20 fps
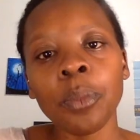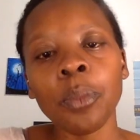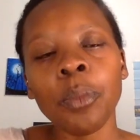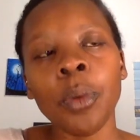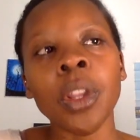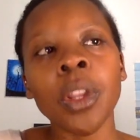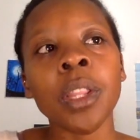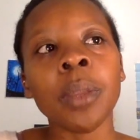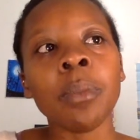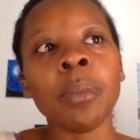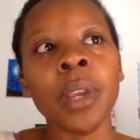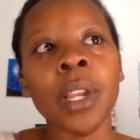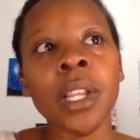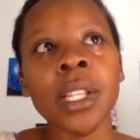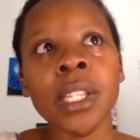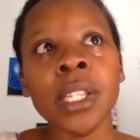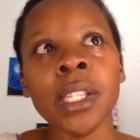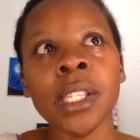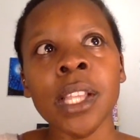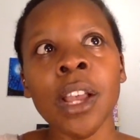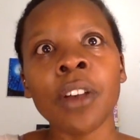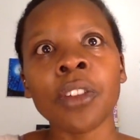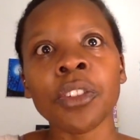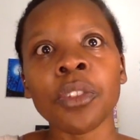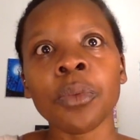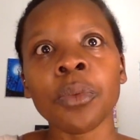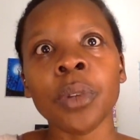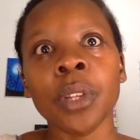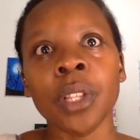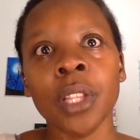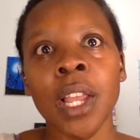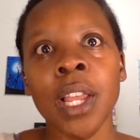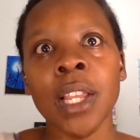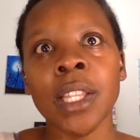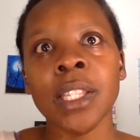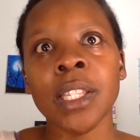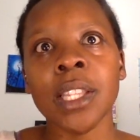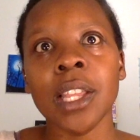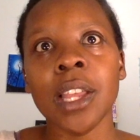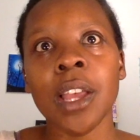One of the biggest things I also
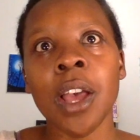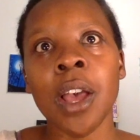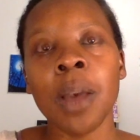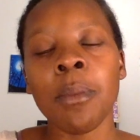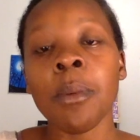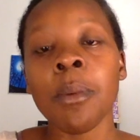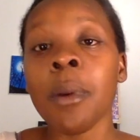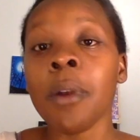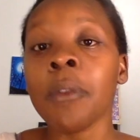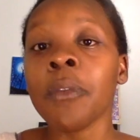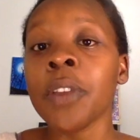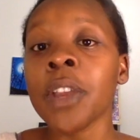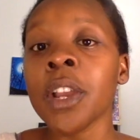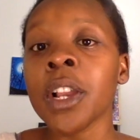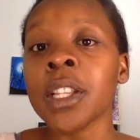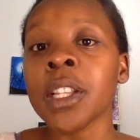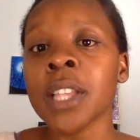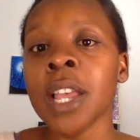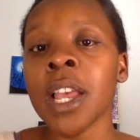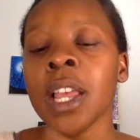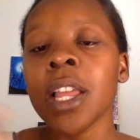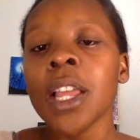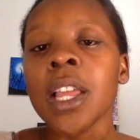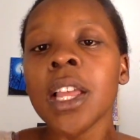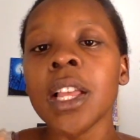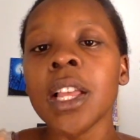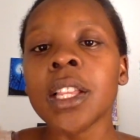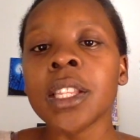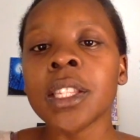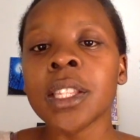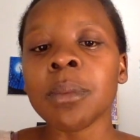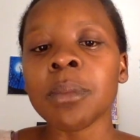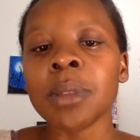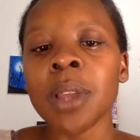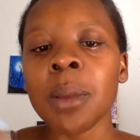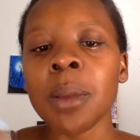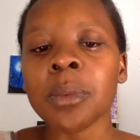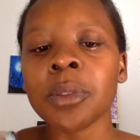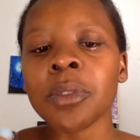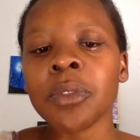realized about fear is that
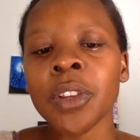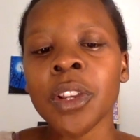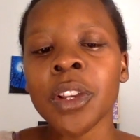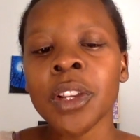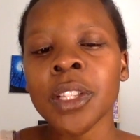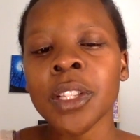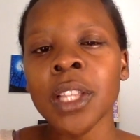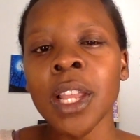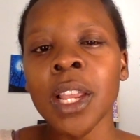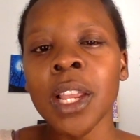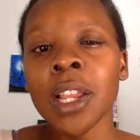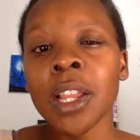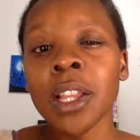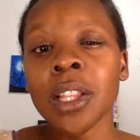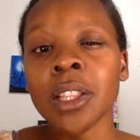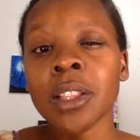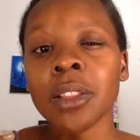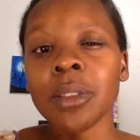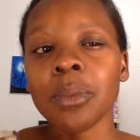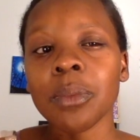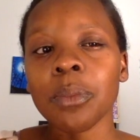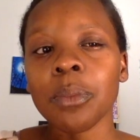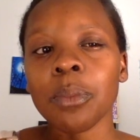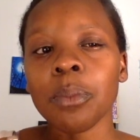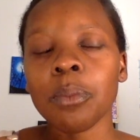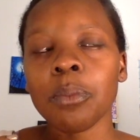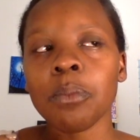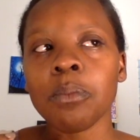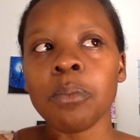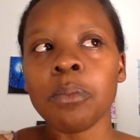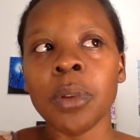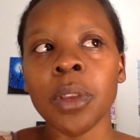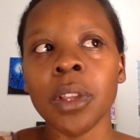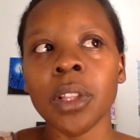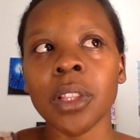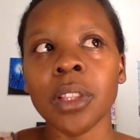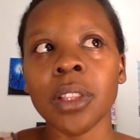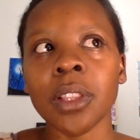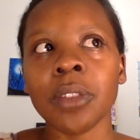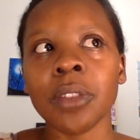sometimes fear is like
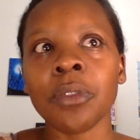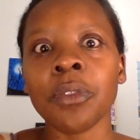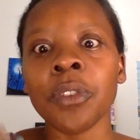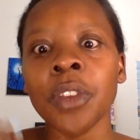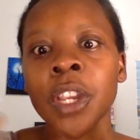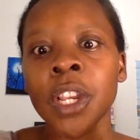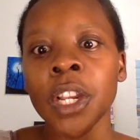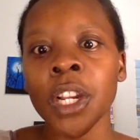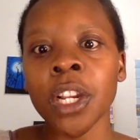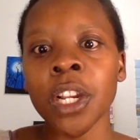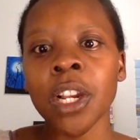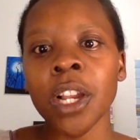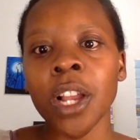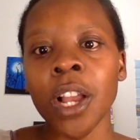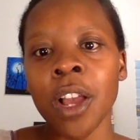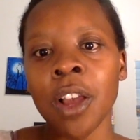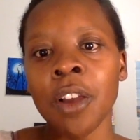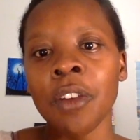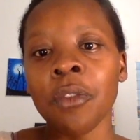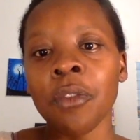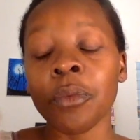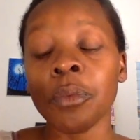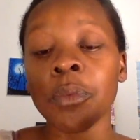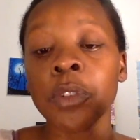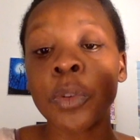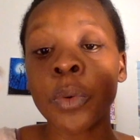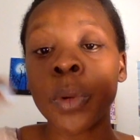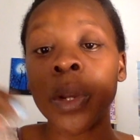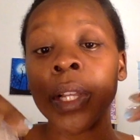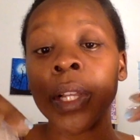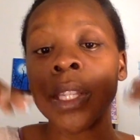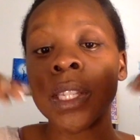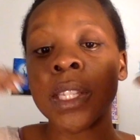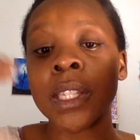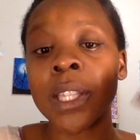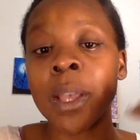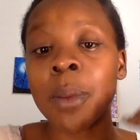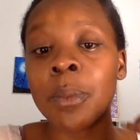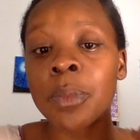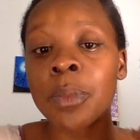the fear of doing
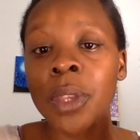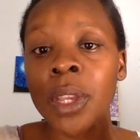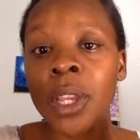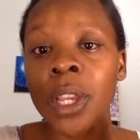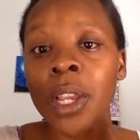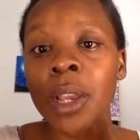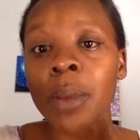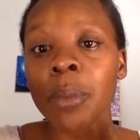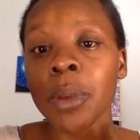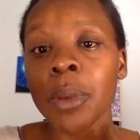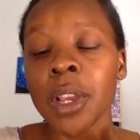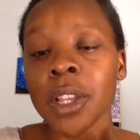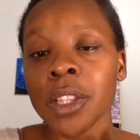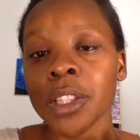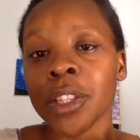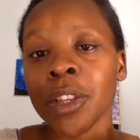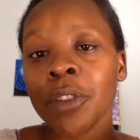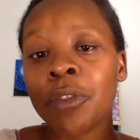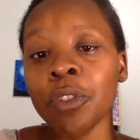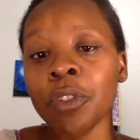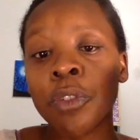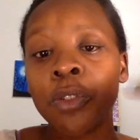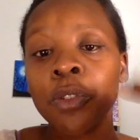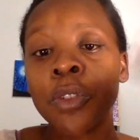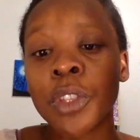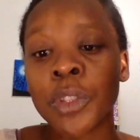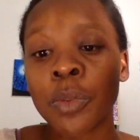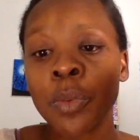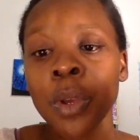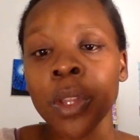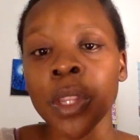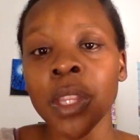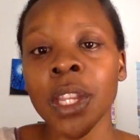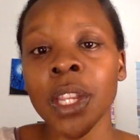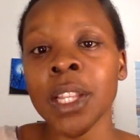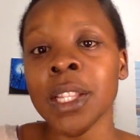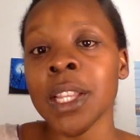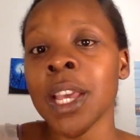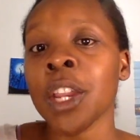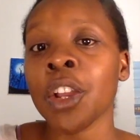something, because if you do this one
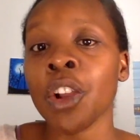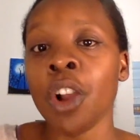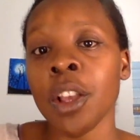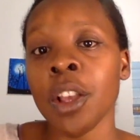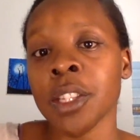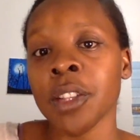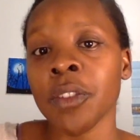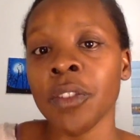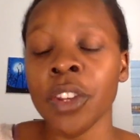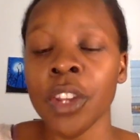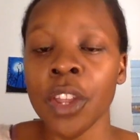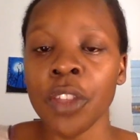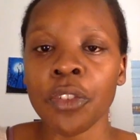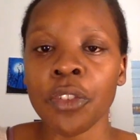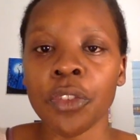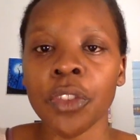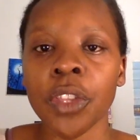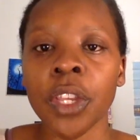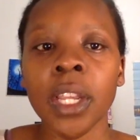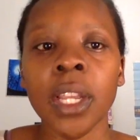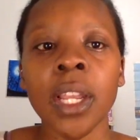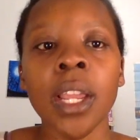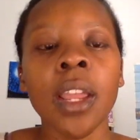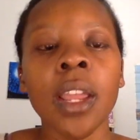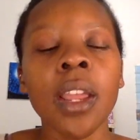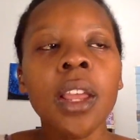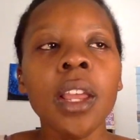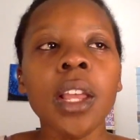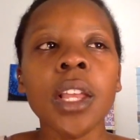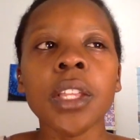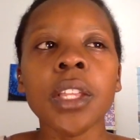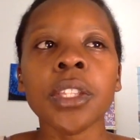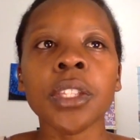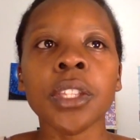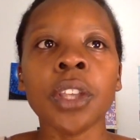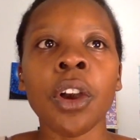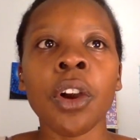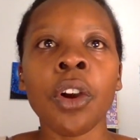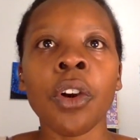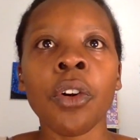thing, it's at a cost of another thing.
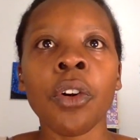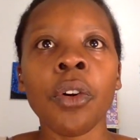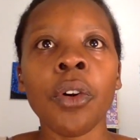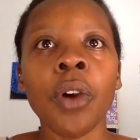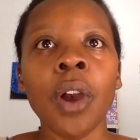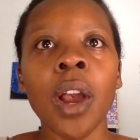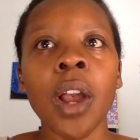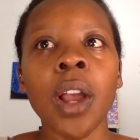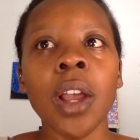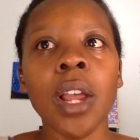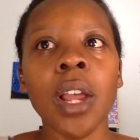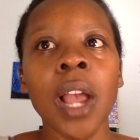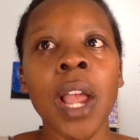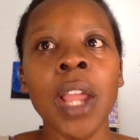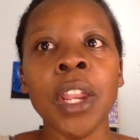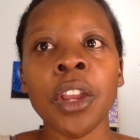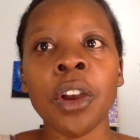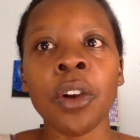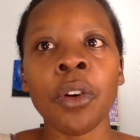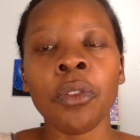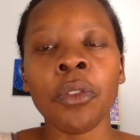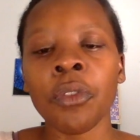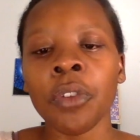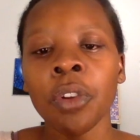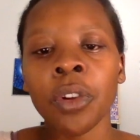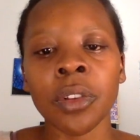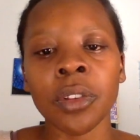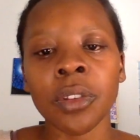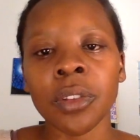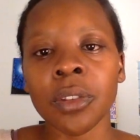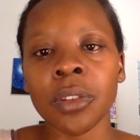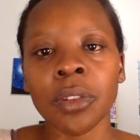So I know for